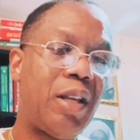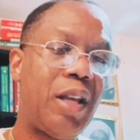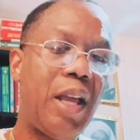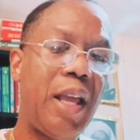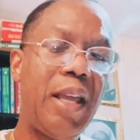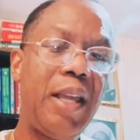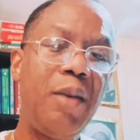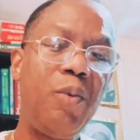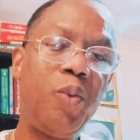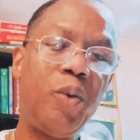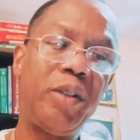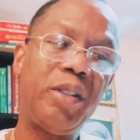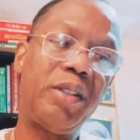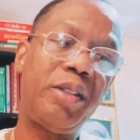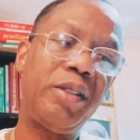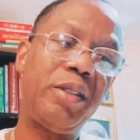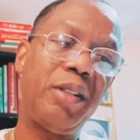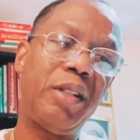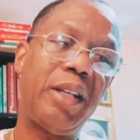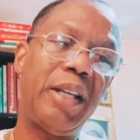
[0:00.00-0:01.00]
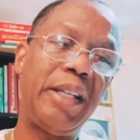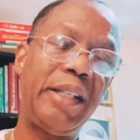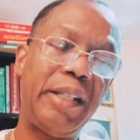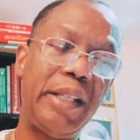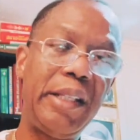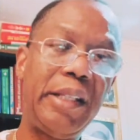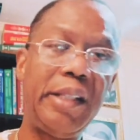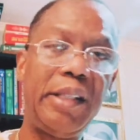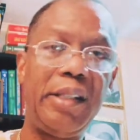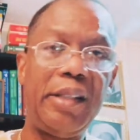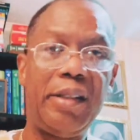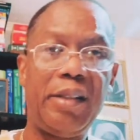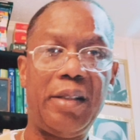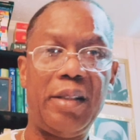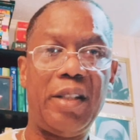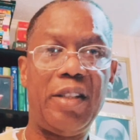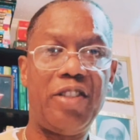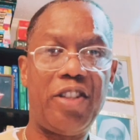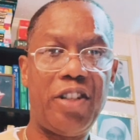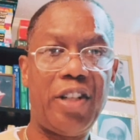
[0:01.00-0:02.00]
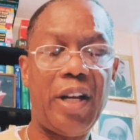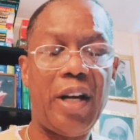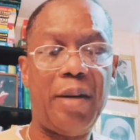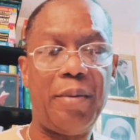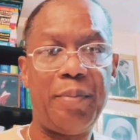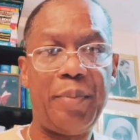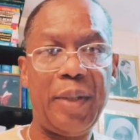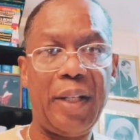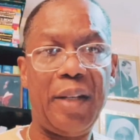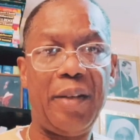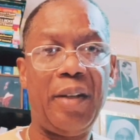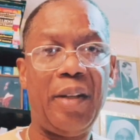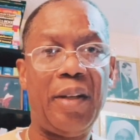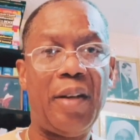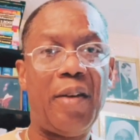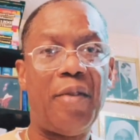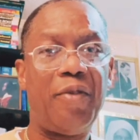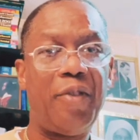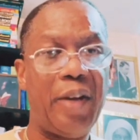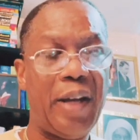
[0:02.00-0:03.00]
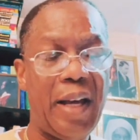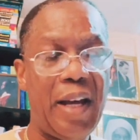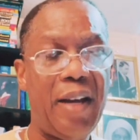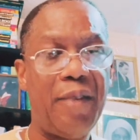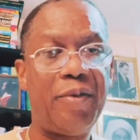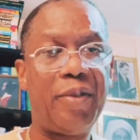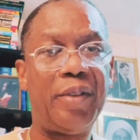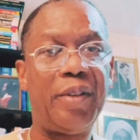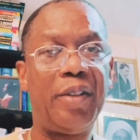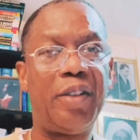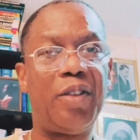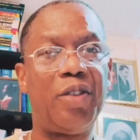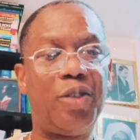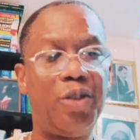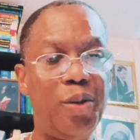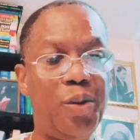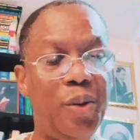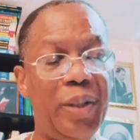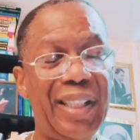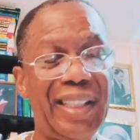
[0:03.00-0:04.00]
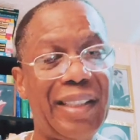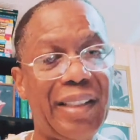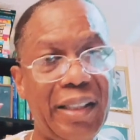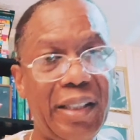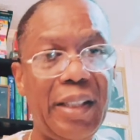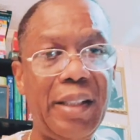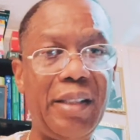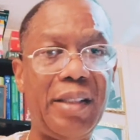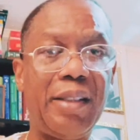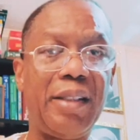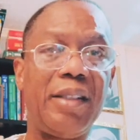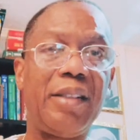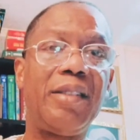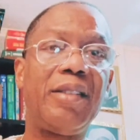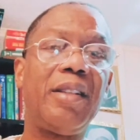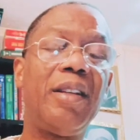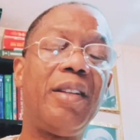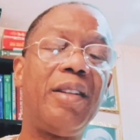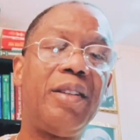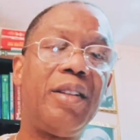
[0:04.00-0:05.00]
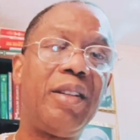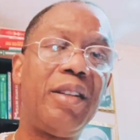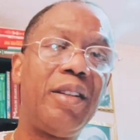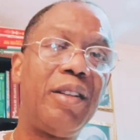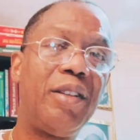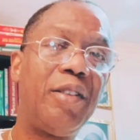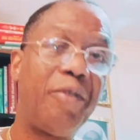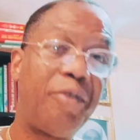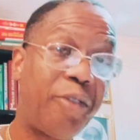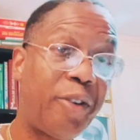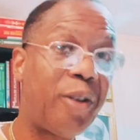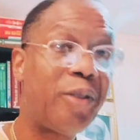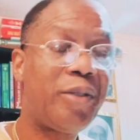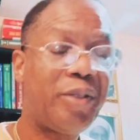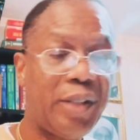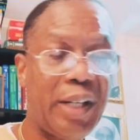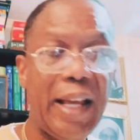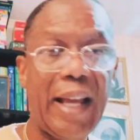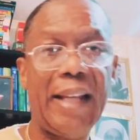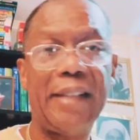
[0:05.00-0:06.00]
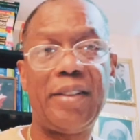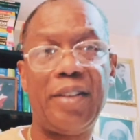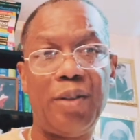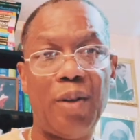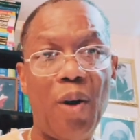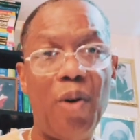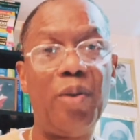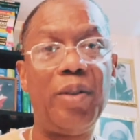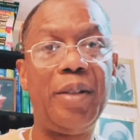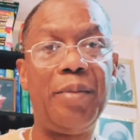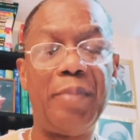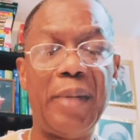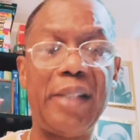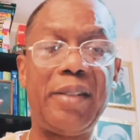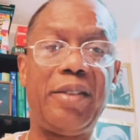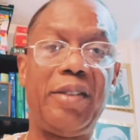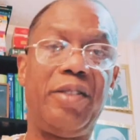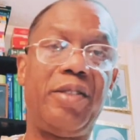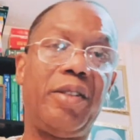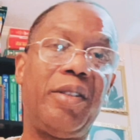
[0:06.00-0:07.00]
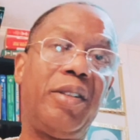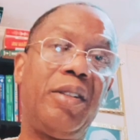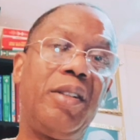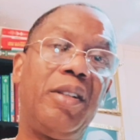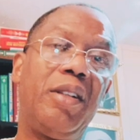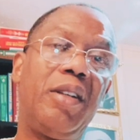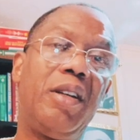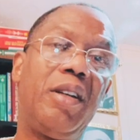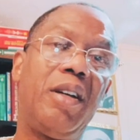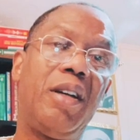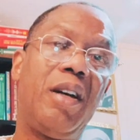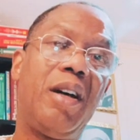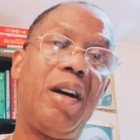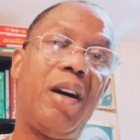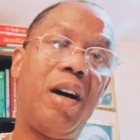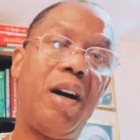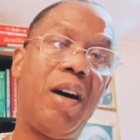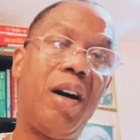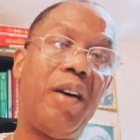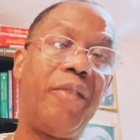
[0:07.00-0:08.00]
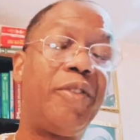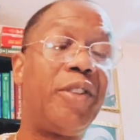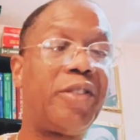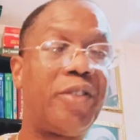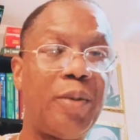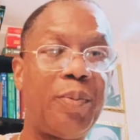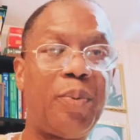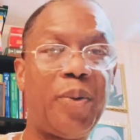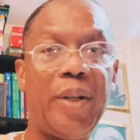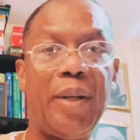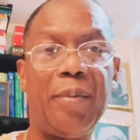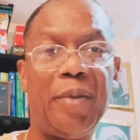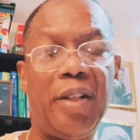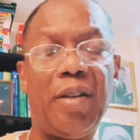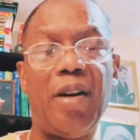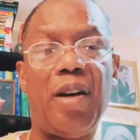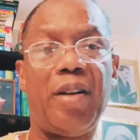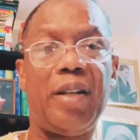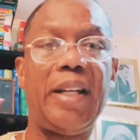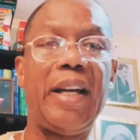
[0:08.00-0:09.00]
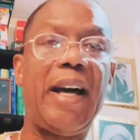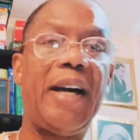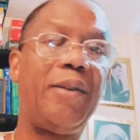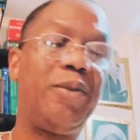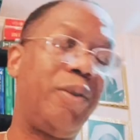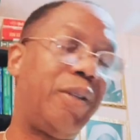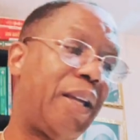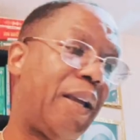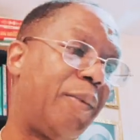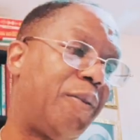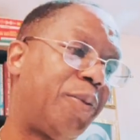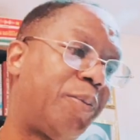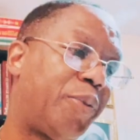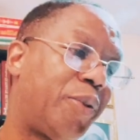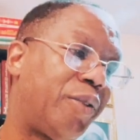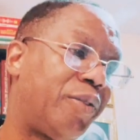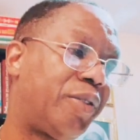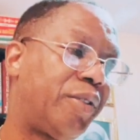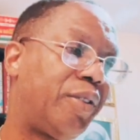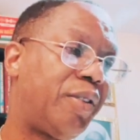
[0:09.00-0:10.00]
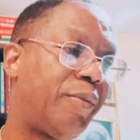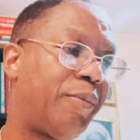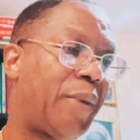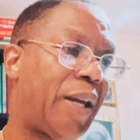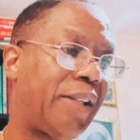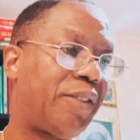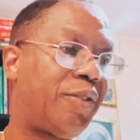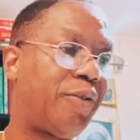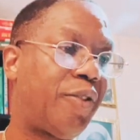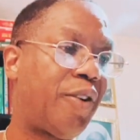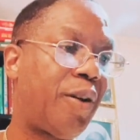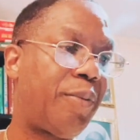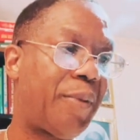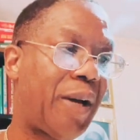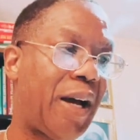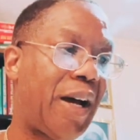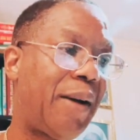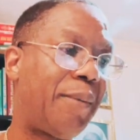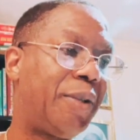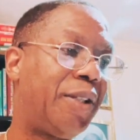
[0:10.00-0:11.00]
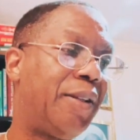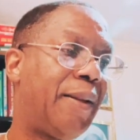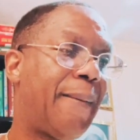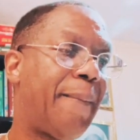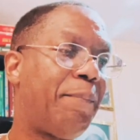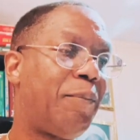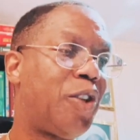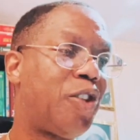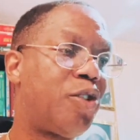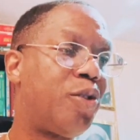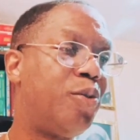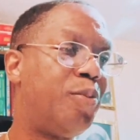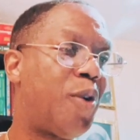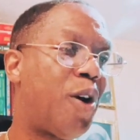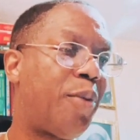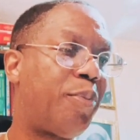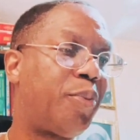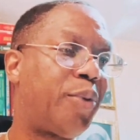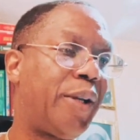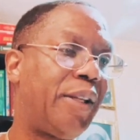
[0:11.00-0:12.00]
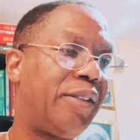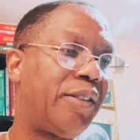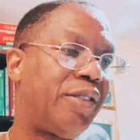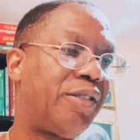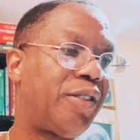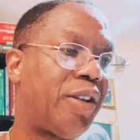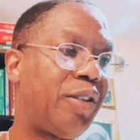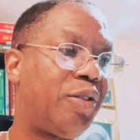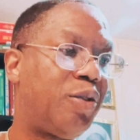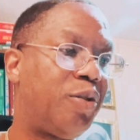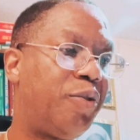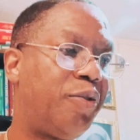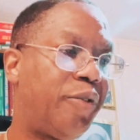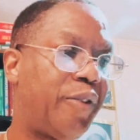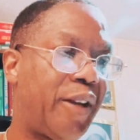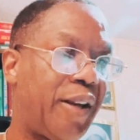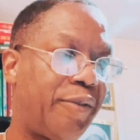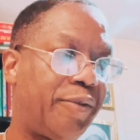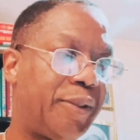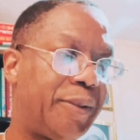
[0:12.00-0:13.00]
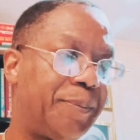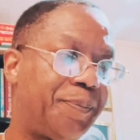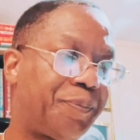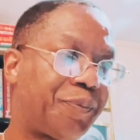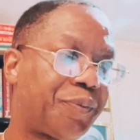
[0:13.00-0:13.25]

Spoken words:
he was and is and shall be forever through his teachings, the first, last, and only messenger of the supreme law God who came in the person of Master Muhammad, to whom all praises are due forever.